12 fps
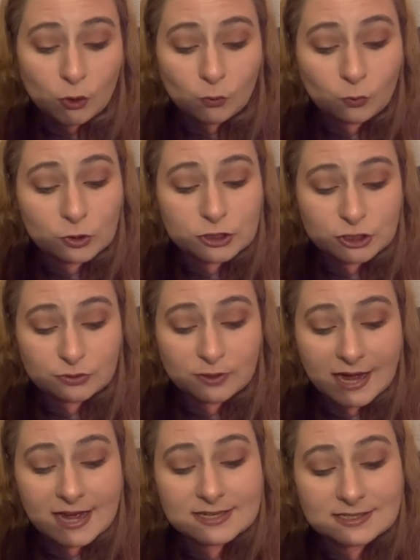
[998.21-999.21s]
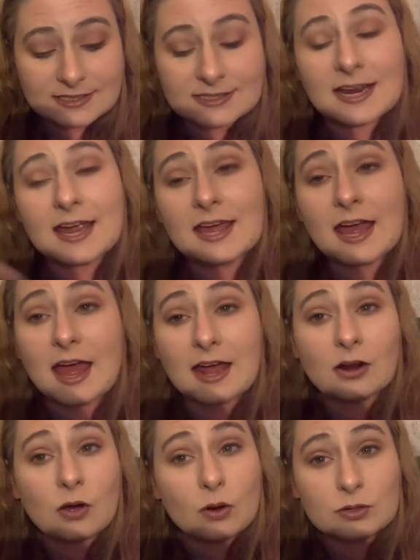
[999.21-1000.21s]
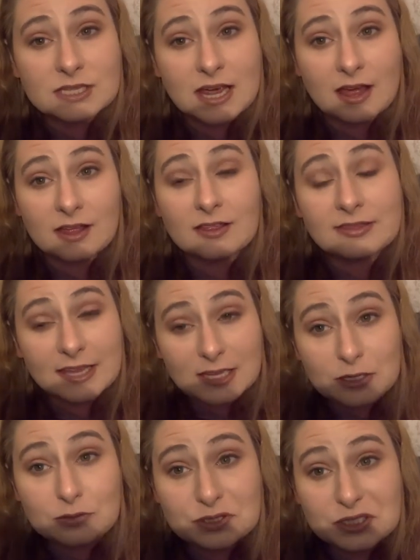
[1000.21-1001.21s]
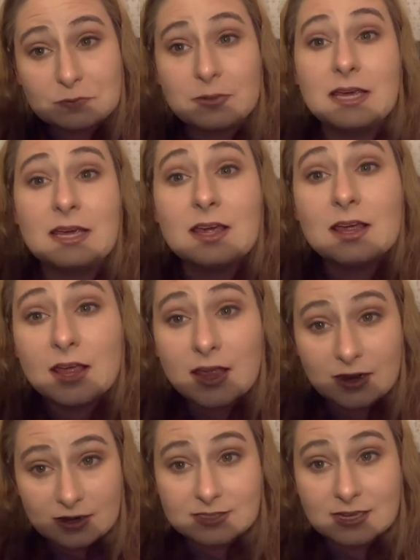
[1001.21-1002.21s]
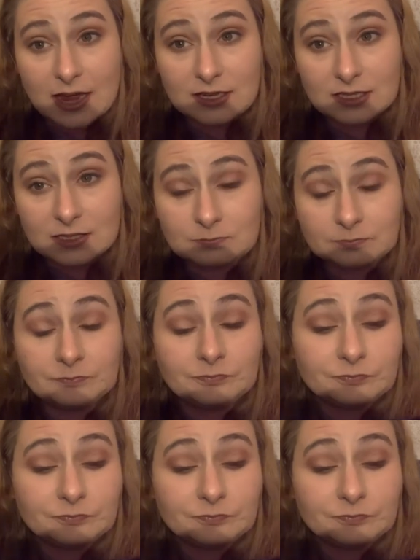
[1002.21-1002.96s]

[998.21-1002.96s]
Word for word: would you guys stay at a hotel that used to be an asylum?